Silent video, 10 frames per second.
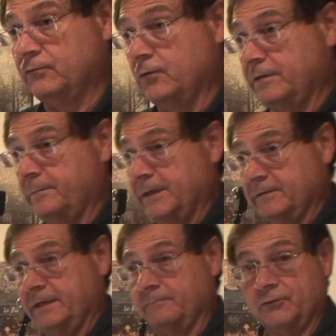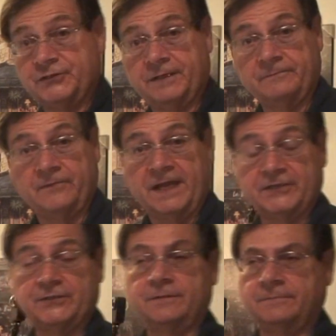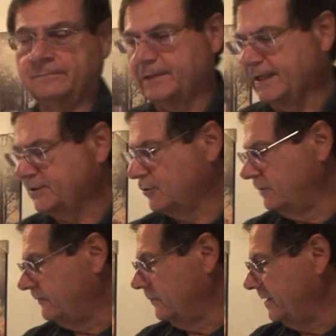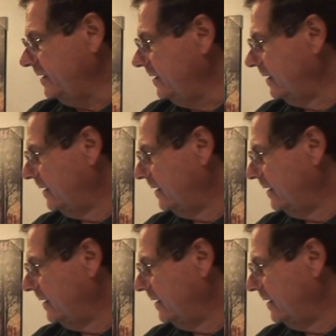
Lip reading: to run about 10% faster. That's good for me.